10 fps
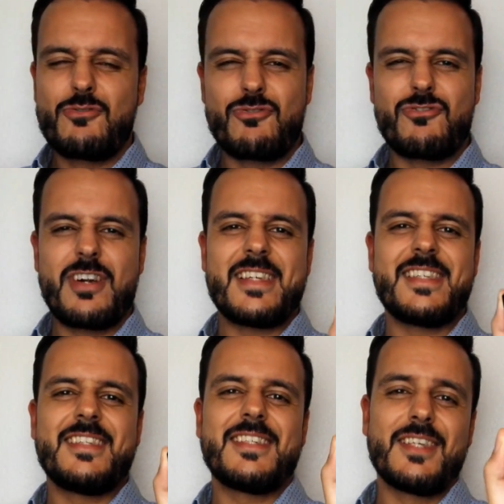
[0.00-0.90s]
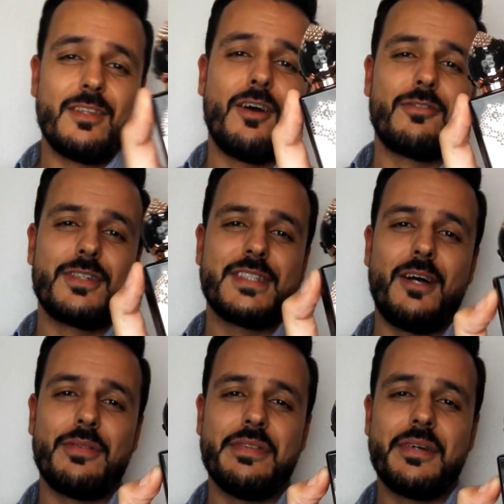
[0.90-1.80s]
resinous lovers
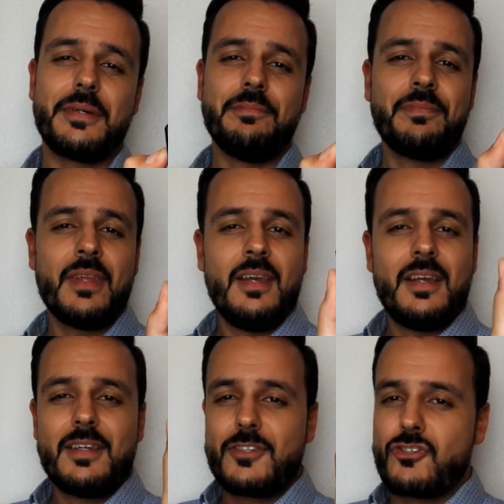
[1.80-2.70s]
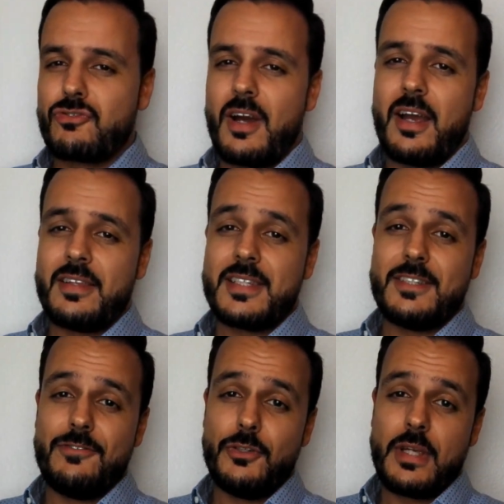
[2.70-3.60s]
out there. Try
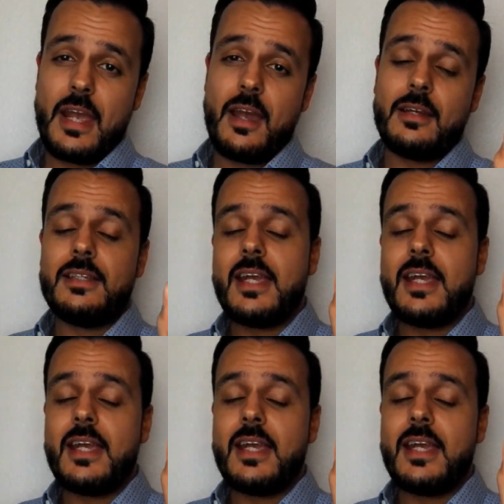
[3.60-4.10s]
this if you can.